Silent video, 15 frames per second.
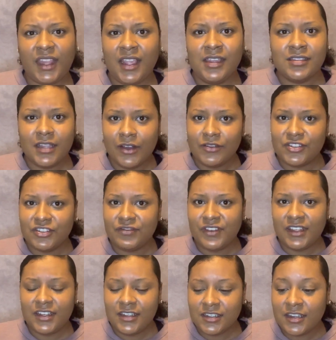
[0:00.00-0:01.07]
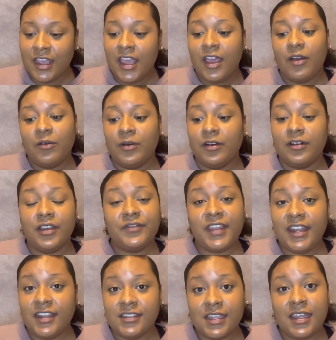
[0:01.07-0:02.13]
As long as you finish, or if they
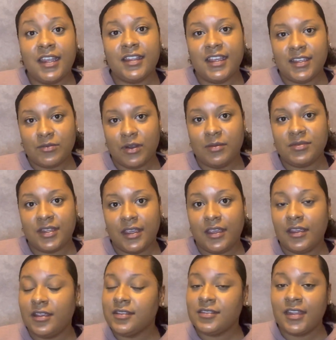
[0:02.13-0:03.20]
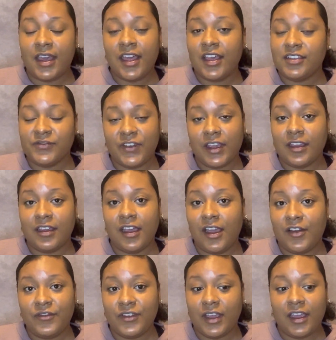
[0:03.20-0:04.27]
didn't say that, that's what I'm saying. It's not
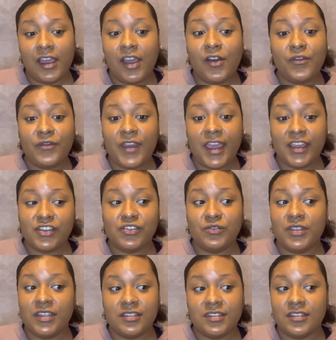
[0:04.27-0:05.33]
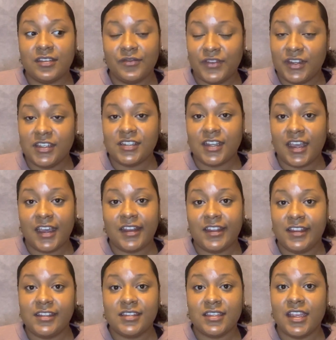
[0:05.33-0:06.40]
how fast you get to the finish line.
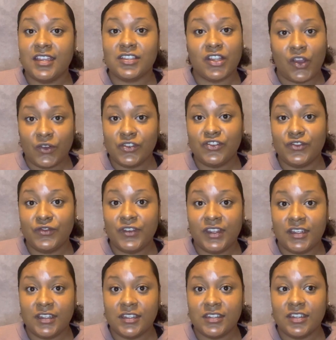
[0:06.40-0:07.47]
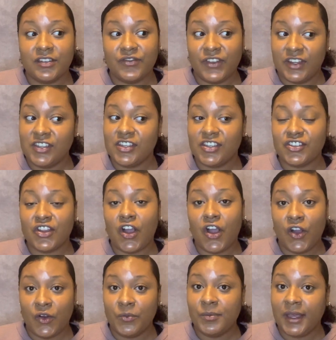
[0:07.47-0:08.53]
It's as long as you finish at your
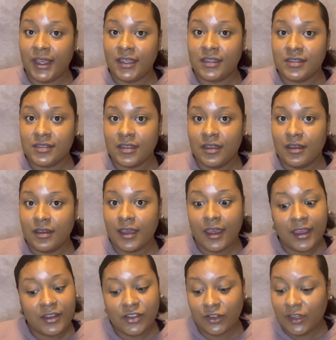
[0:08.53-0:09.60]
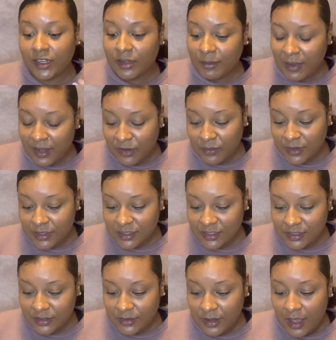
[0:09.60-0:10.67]
own pace. Okay, don't let nobody rush
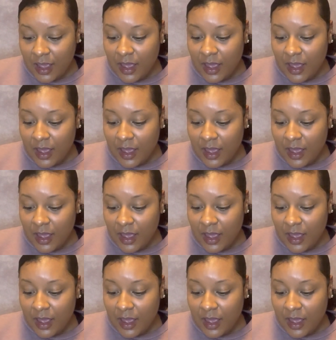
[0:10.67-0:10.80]
you.